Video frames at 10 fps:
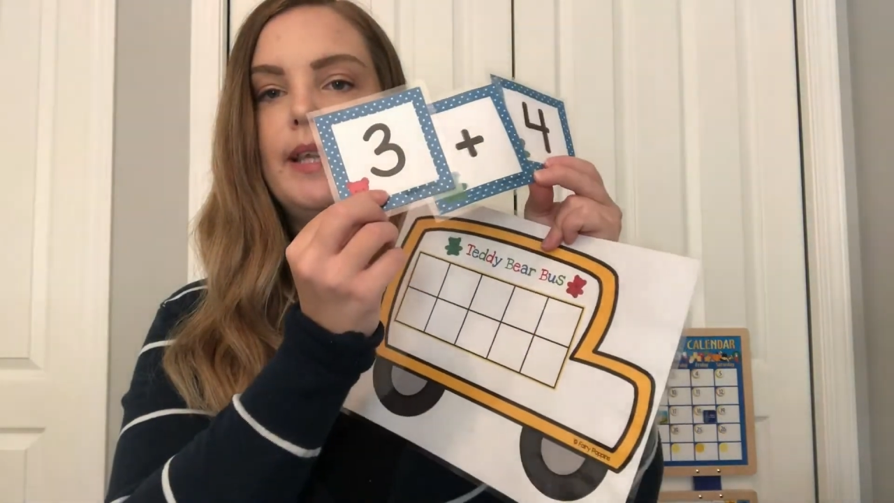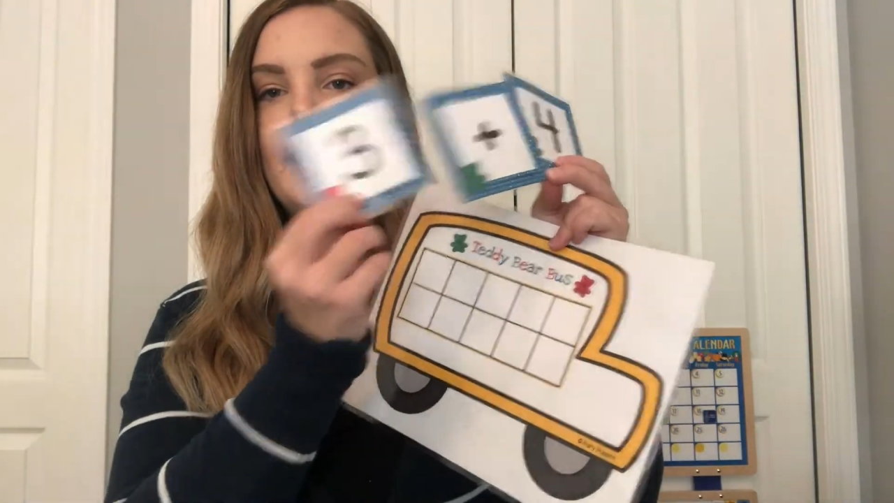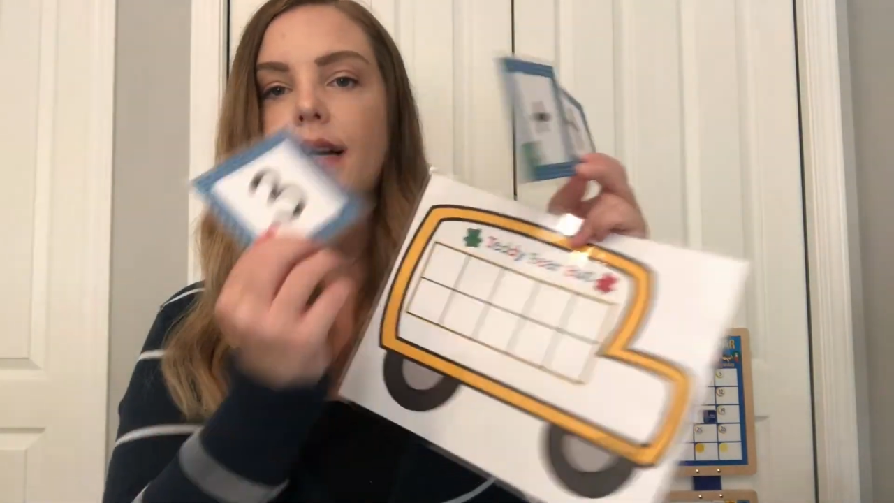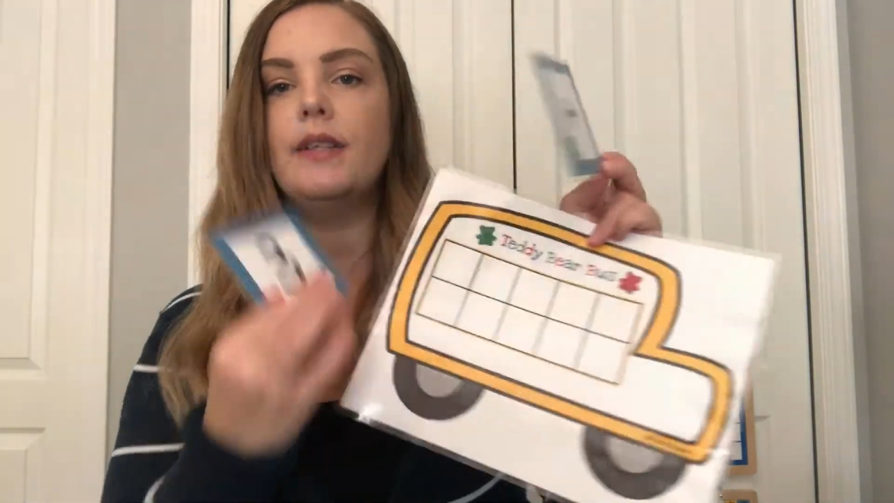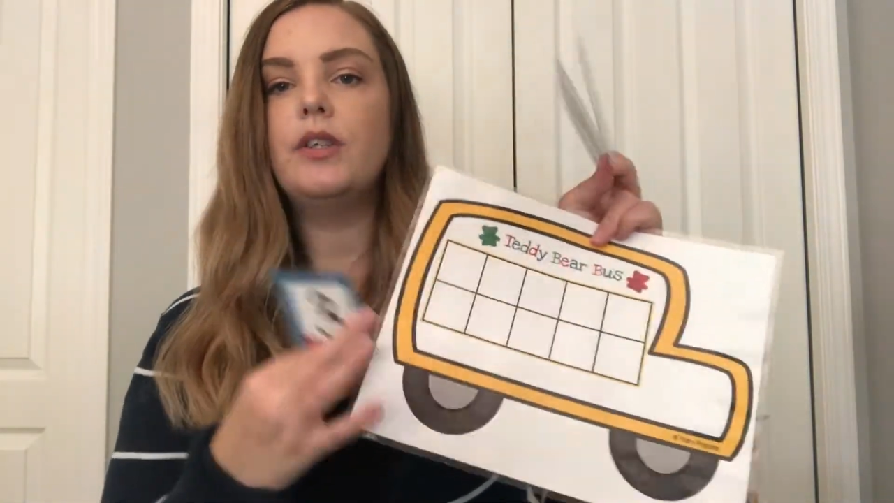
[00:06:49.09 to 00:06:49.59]

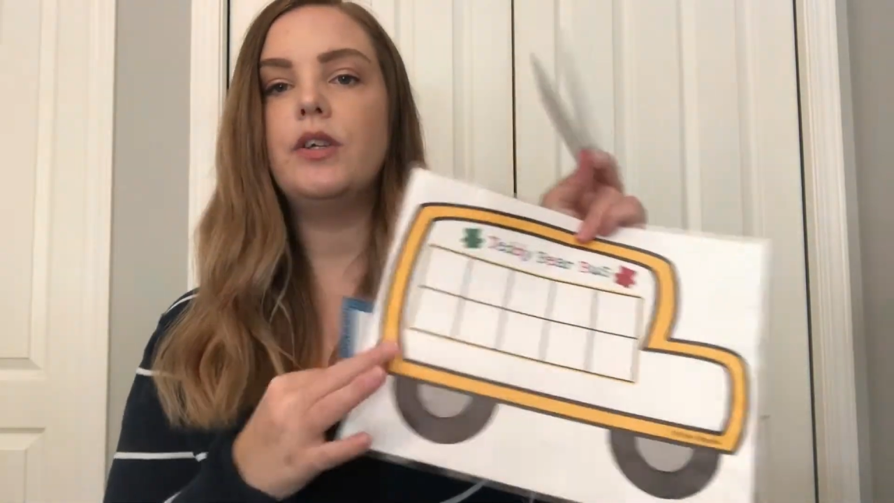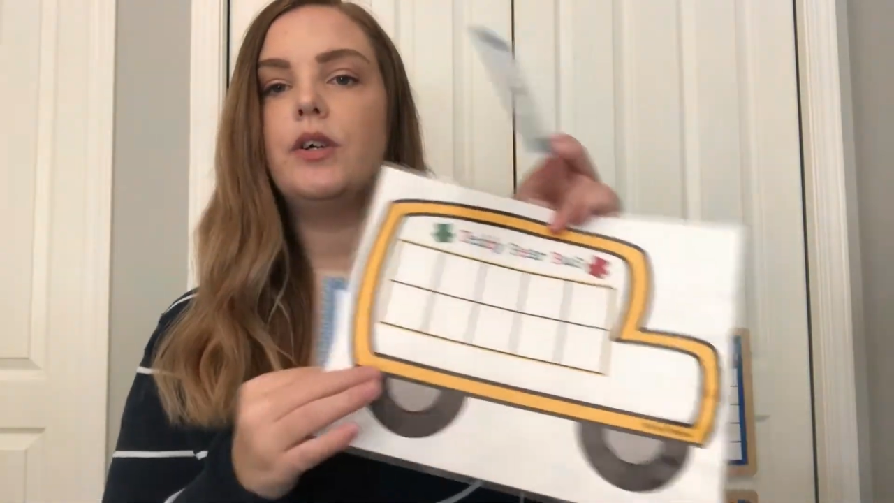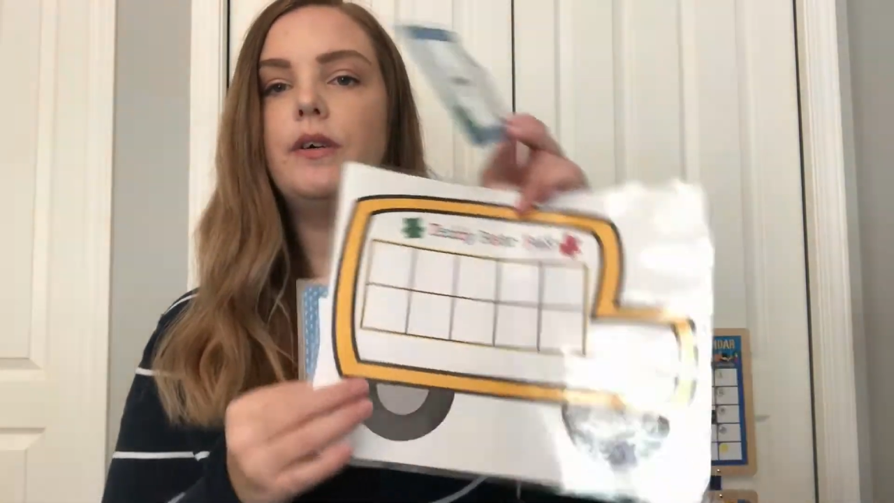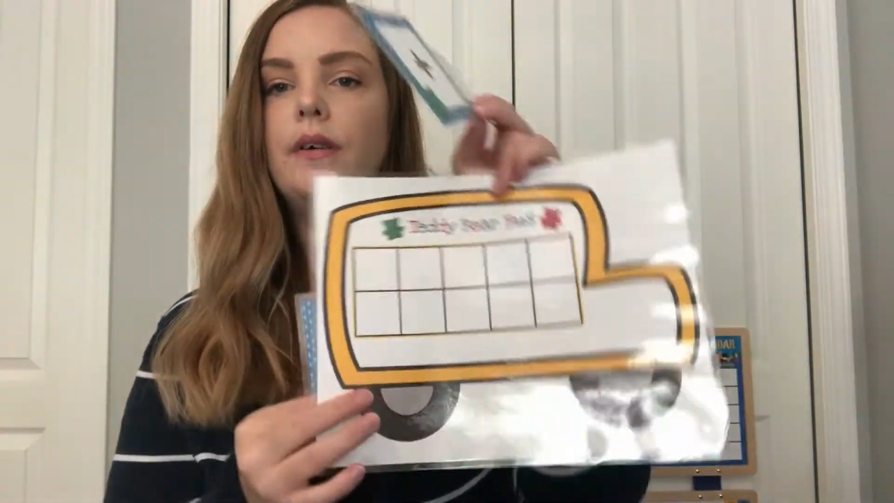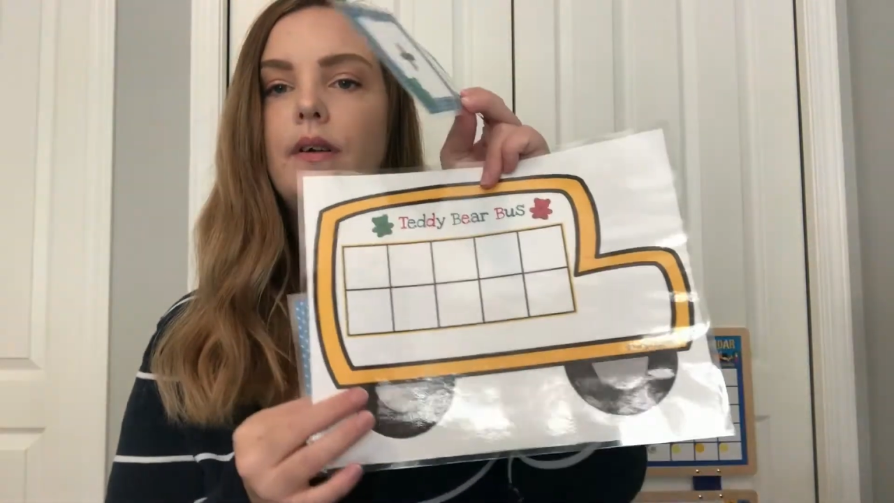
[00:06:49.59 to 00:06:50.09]
the
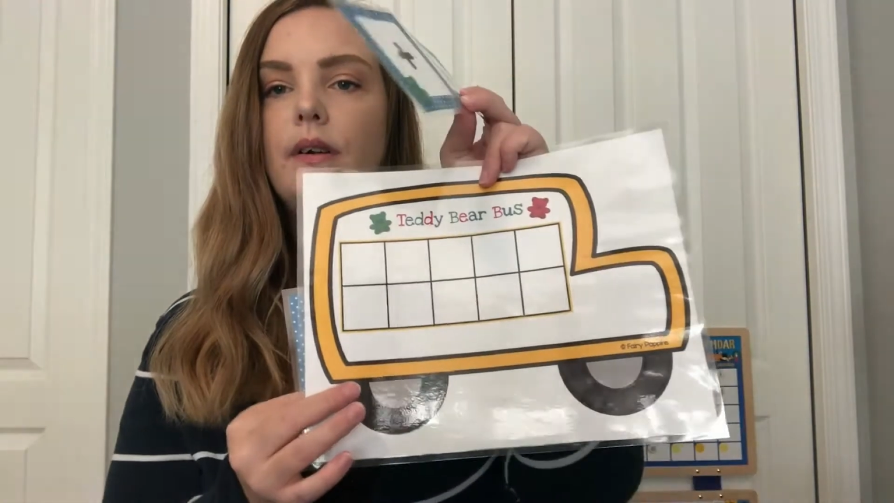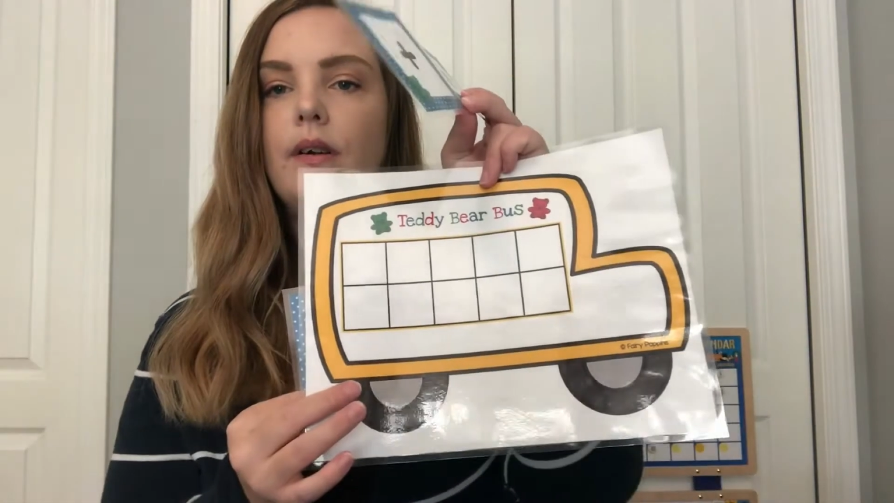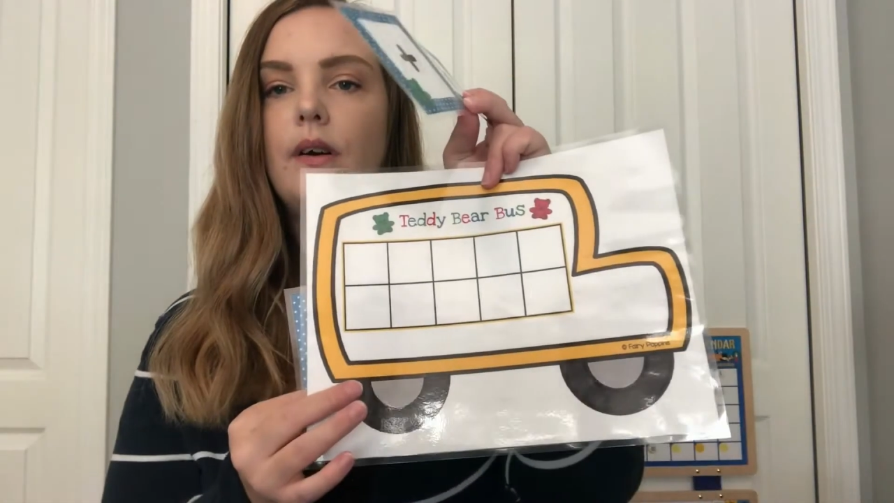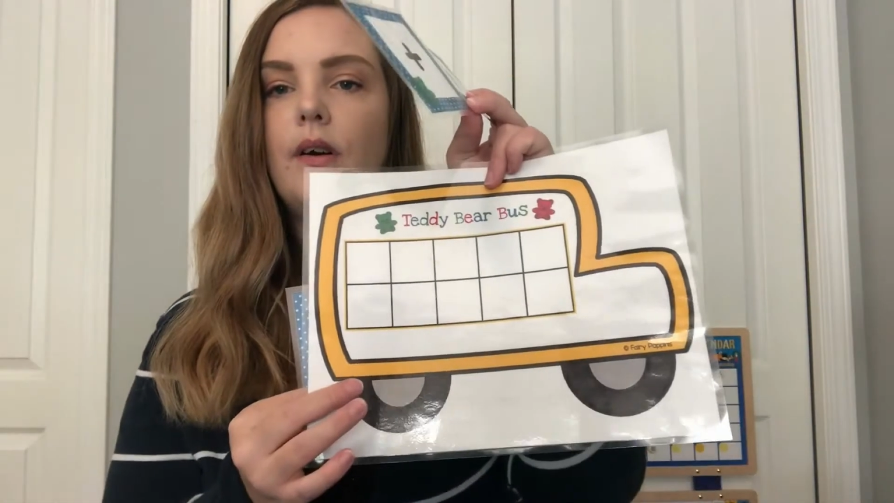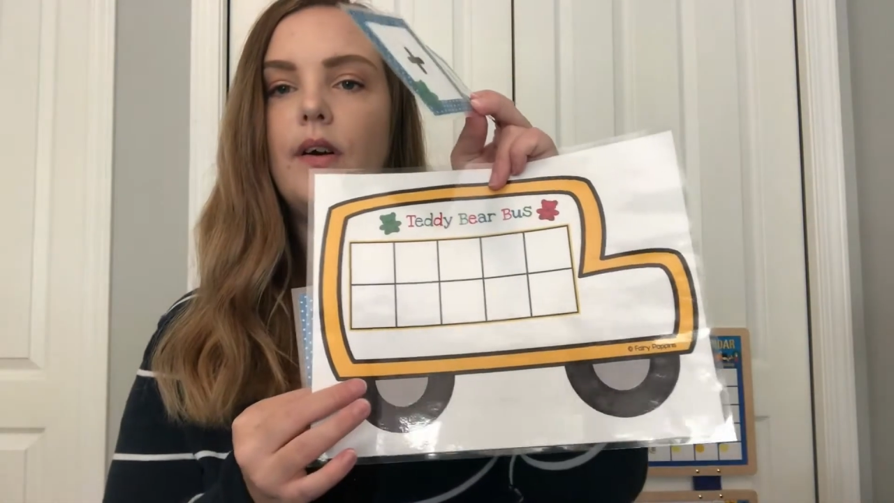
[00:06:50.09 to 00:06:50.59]
answer
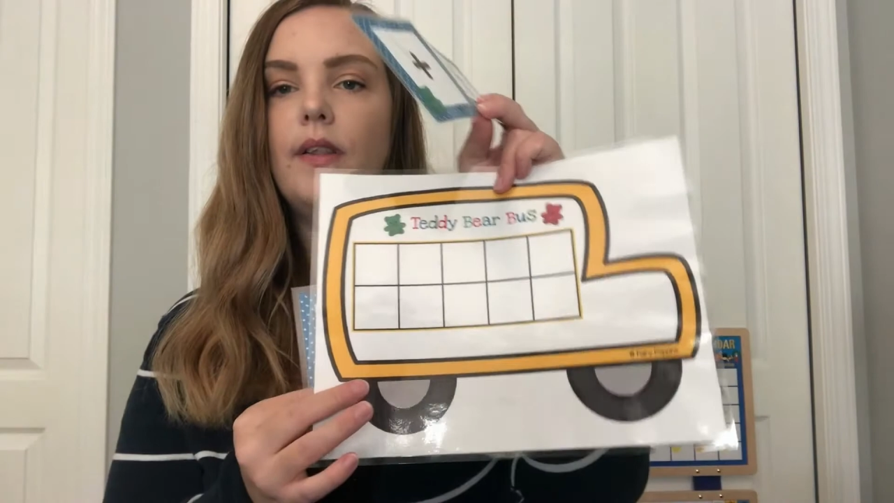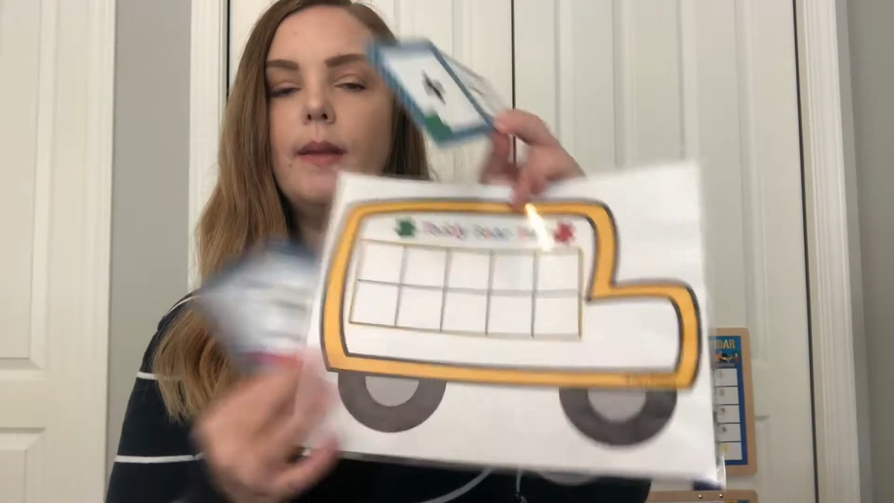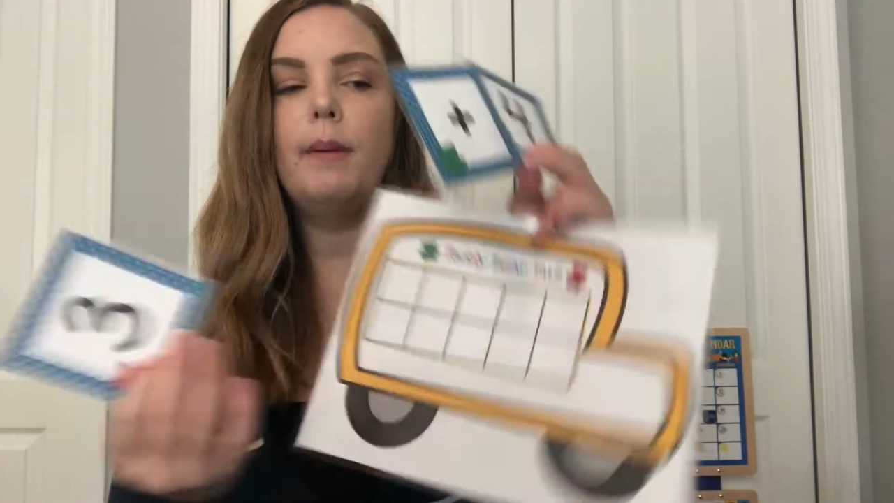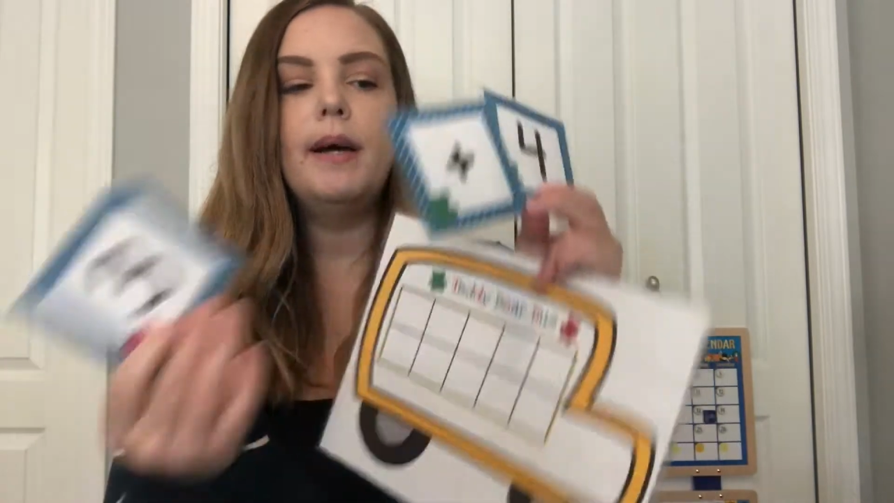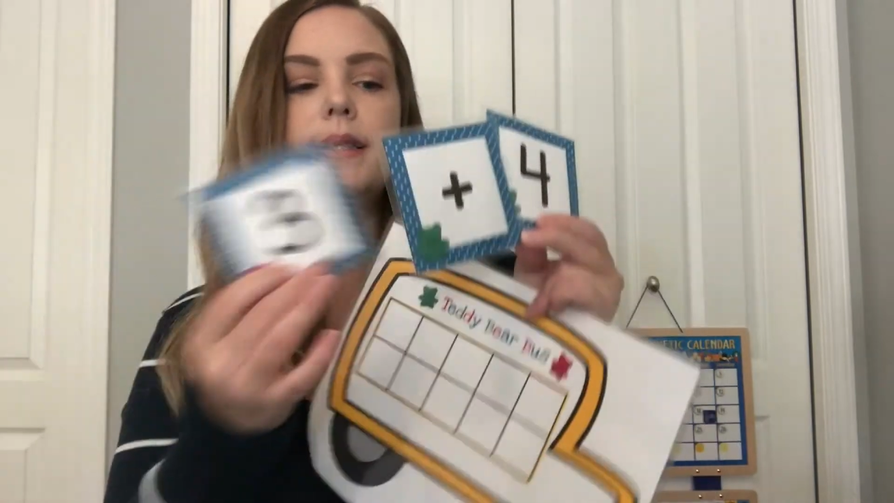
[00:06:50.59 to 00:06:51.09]
on
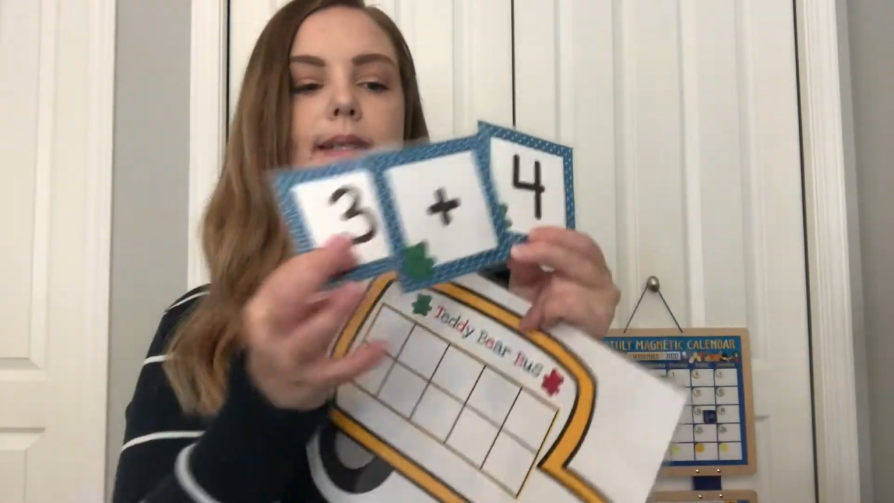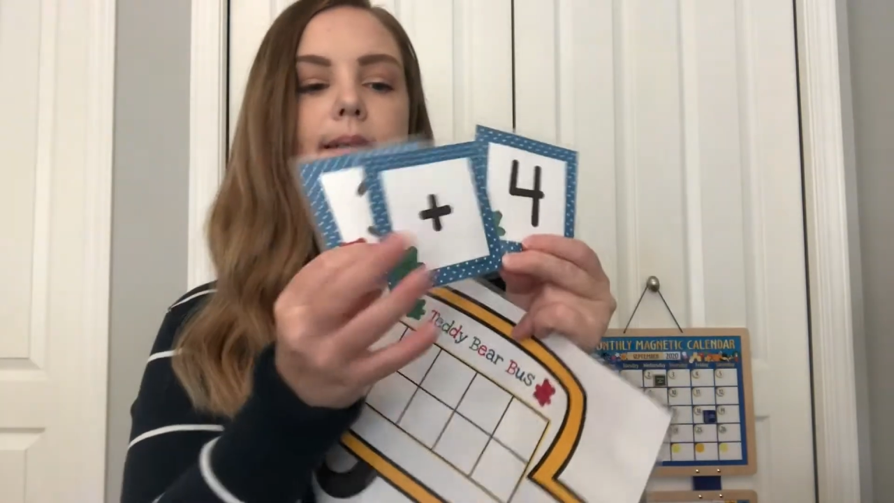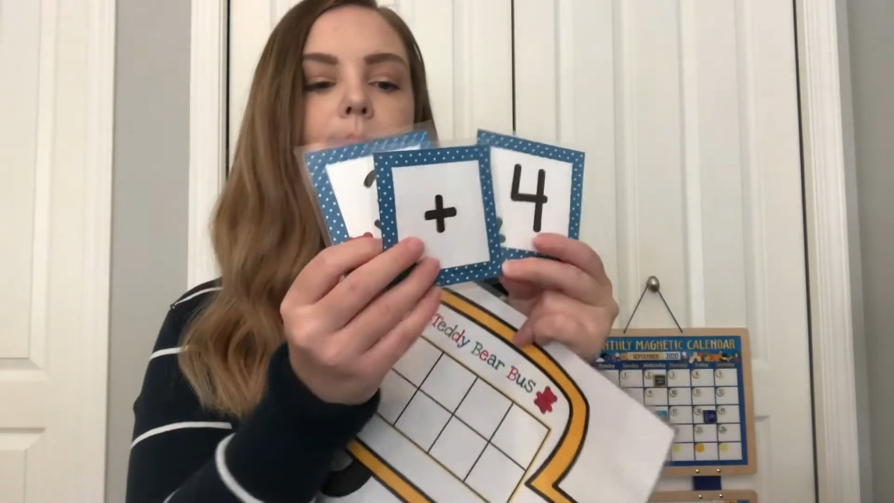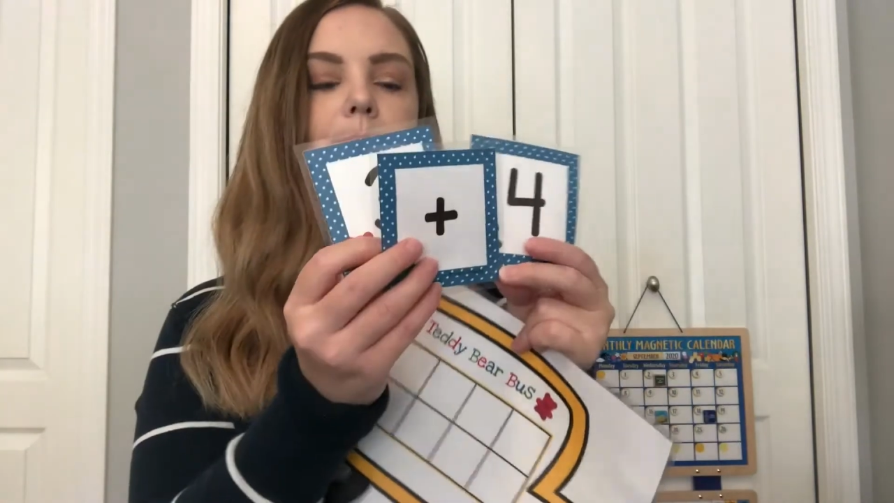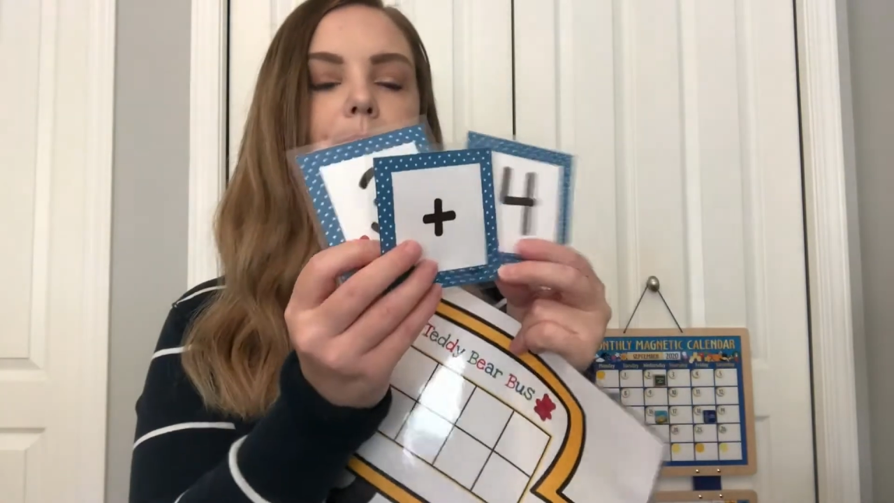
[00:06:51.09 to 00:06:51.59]
the bus.